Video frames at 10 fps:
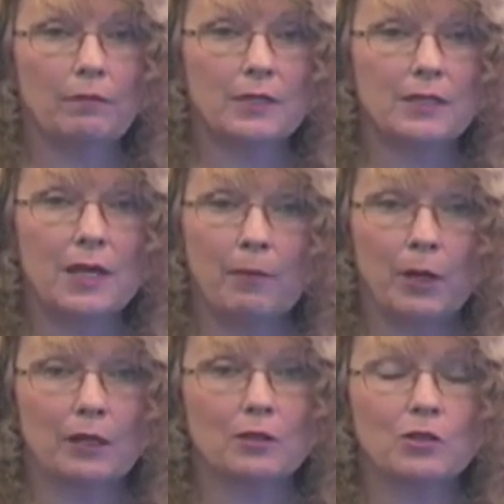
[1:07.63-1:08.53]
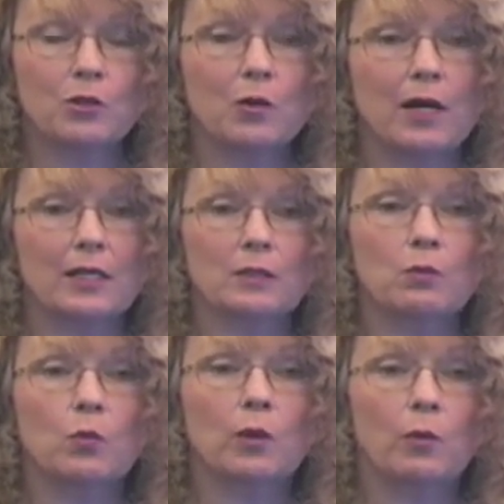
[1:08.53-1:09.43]
stomach distress,
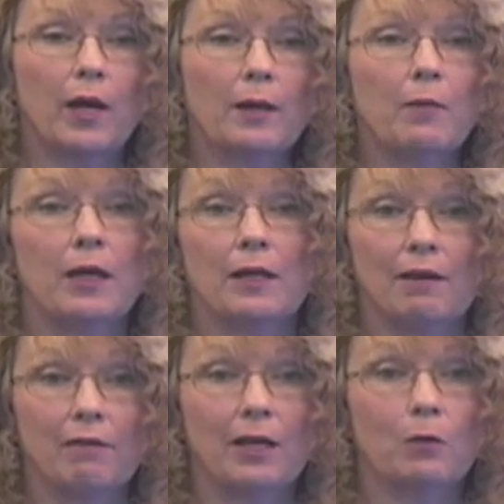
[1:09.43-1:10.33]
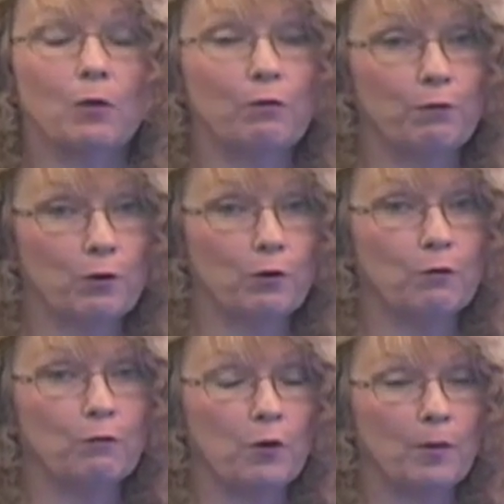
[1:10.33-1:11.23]
we recommend giving it with food or
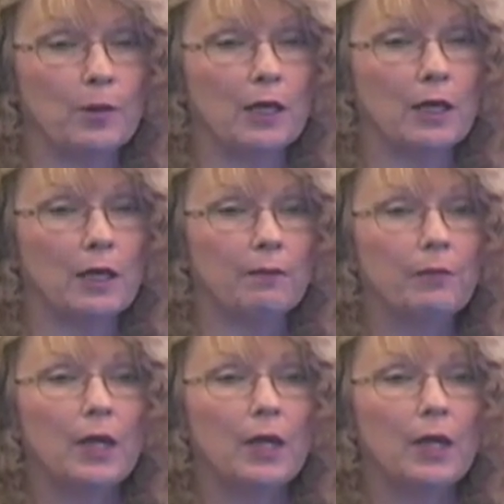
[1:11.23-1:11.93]
formula,